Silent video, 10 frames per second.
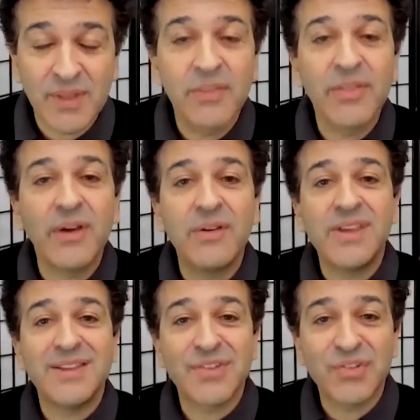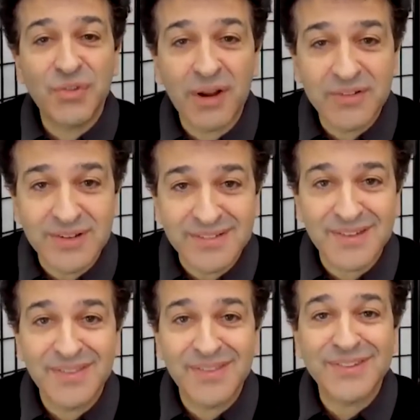They're the instruction,
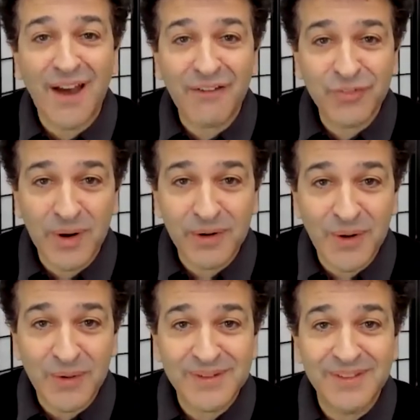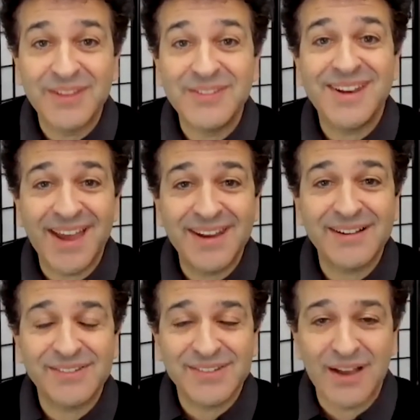the software code, the
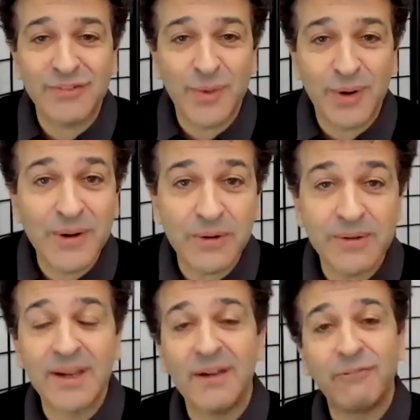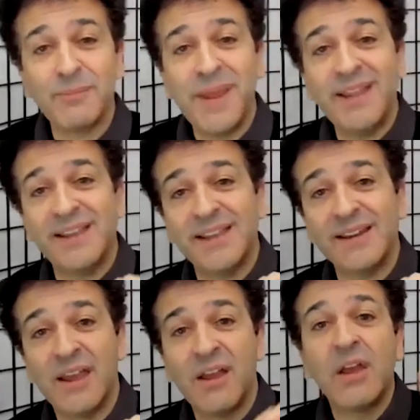genetic software code for making it
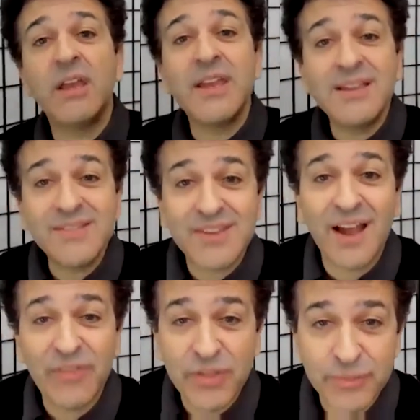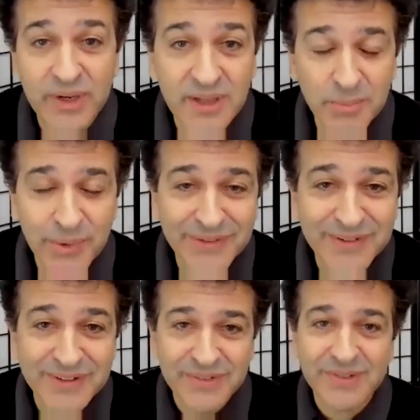inside the 3D
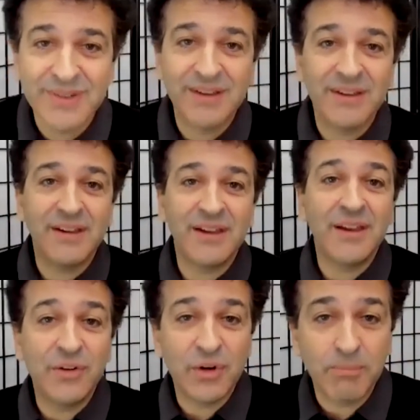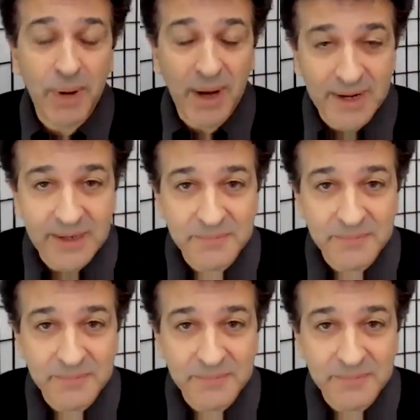printers in your body.